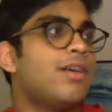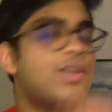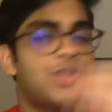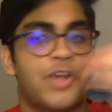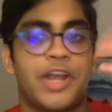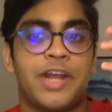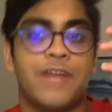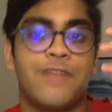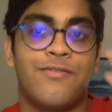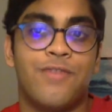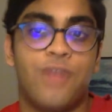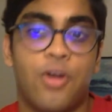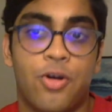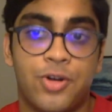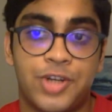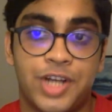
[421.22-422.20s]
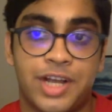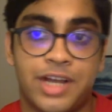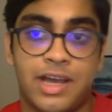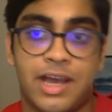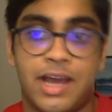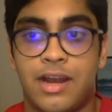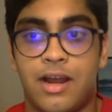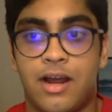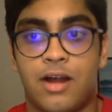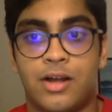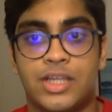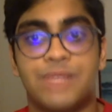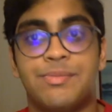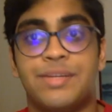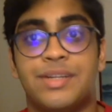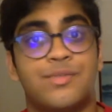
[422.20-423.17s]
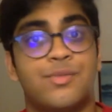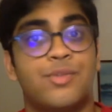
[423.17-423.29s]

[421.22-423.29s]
chain of logic and arguments.